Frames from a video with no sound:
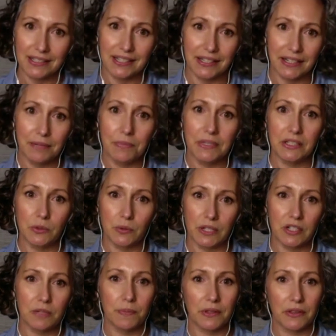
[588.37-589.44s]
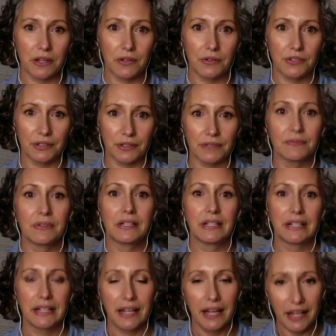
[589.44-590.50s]
that can be switched, but those are
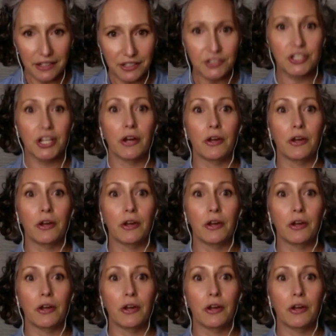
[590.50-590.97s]
head to toe